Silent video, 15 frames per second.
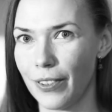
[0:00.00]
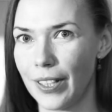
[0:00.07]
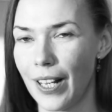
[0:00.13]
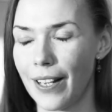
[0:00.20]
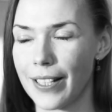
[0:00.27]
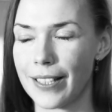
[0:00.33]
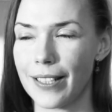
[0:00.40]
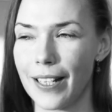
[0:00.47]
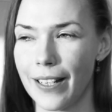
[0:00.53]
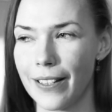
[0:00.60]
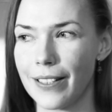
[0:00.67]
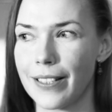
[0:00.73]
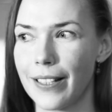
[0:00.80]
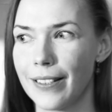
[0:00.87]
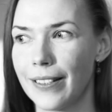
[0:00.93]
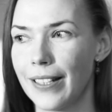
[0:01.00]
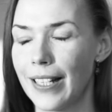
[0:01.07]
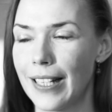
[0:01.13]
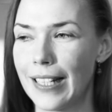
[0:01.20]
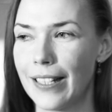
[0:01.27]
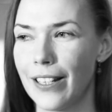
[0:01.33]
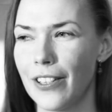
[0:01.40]
the last lines, and
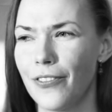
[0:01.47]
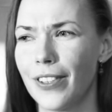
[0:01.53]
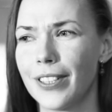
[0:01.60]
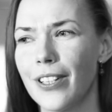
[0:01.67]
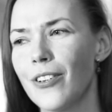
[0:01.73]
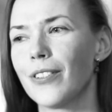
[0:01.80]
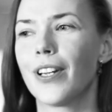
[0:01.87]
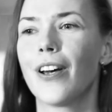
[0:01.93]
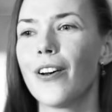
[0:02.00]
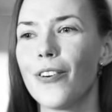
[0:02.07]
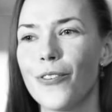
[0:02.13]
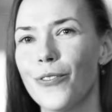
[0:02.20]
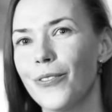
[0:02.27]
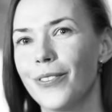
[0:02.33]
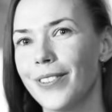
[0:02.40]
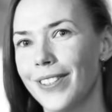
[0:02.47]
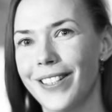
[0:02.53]
I thought, oh no,